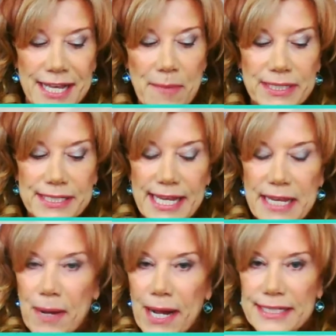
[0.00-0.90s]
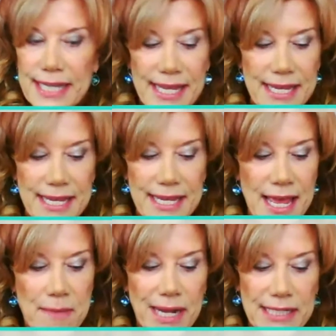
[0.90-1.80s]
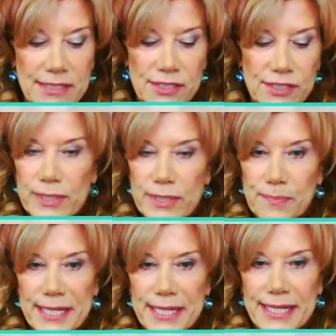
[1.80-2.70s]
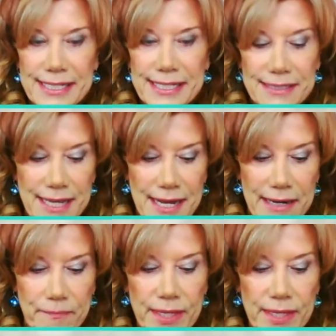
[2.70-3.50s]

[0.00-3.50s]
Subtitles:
but day by day, my soul was being eaten up.